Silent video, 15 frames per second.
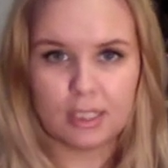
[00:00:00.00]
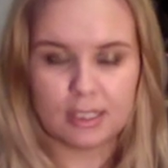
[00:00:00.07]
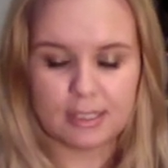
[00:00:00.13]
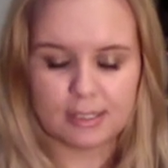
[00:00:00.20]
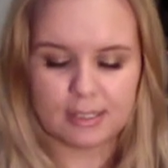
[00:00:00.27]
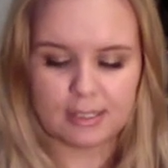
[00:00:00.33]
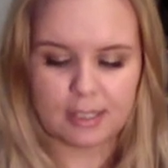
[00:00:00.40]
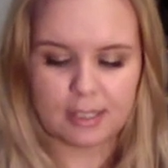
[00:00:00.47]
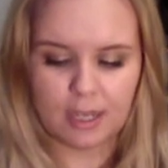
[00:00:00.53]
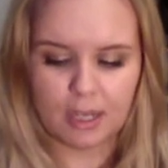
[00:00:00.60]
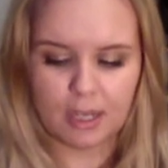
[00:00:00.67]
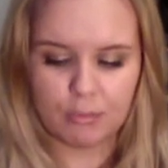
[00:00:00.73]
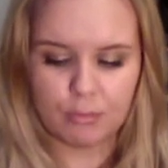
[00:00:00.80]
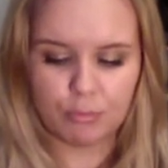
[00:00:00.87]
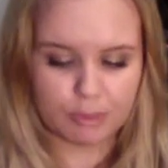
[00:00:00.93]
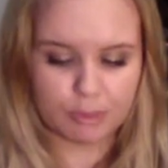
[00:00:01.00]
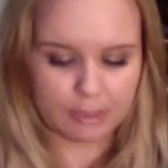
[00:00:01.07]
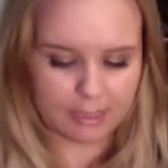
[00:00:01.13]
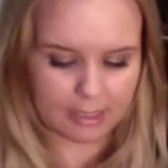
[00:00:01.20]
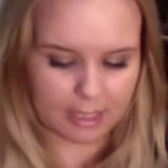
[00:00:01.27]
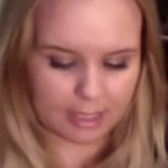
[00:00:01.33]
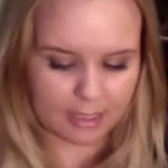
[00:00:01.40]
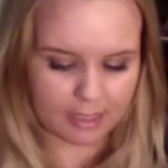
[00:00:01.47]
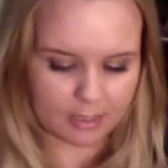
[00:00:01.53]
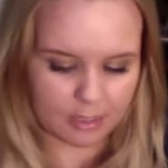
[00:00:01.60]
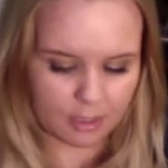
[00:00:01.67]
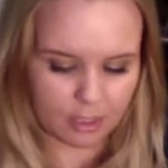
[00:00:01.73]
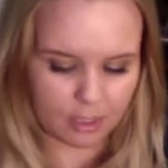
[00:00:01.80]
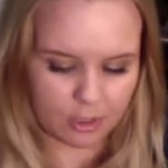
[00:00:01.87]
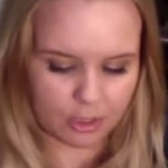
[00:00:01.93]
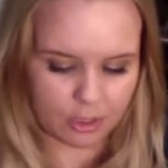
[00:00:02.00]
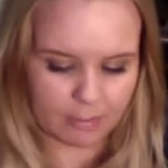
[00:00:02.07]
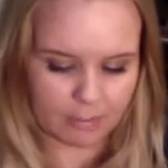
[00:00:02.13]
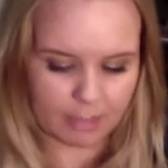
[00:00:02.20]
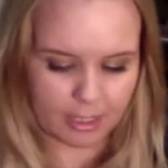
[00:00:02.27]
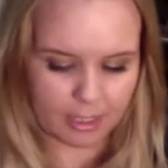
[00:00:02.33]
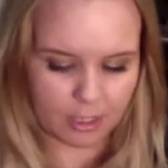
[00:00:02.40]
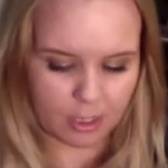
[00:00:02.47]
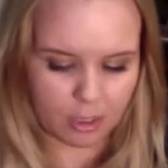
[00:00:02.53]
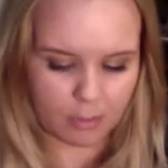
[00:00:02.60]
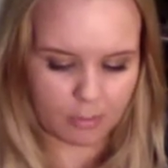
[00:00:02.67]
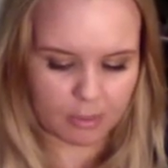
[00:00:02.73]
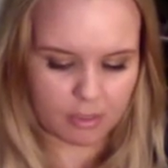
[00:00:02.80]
It's really nice under your makeup.